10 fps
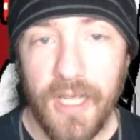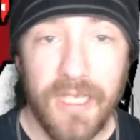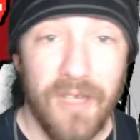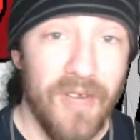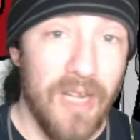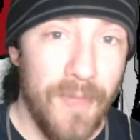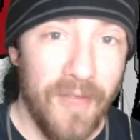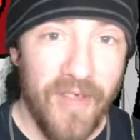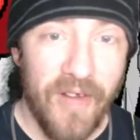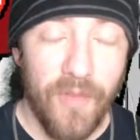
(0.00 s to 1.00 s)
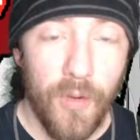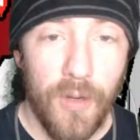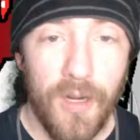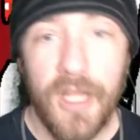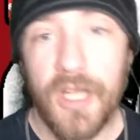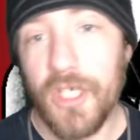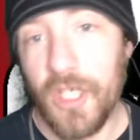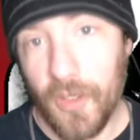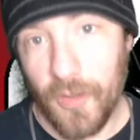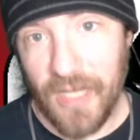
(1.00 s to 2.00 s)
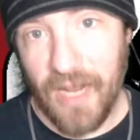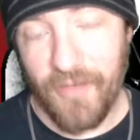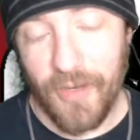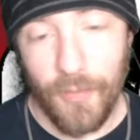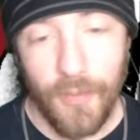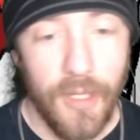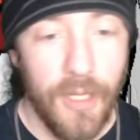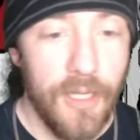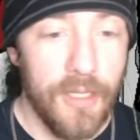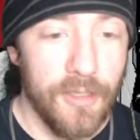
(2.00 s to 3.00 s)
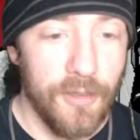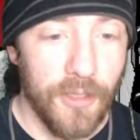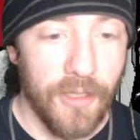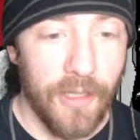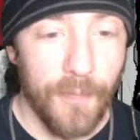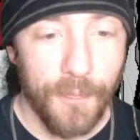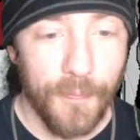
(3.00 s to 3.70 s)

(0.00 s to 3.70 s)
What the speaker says: so if you're not a big fan of horror, Shudder's not for you. So let's check it out.